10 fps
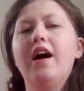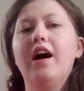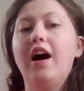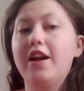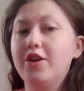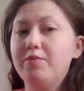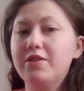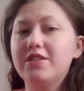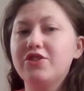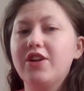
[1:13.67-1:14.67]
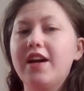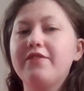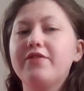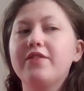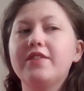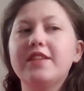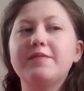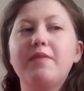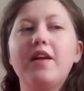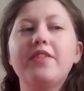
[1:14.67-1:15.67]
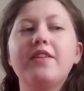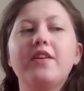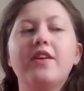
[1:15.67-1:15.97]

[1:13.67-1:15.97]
audiobooks a try this month,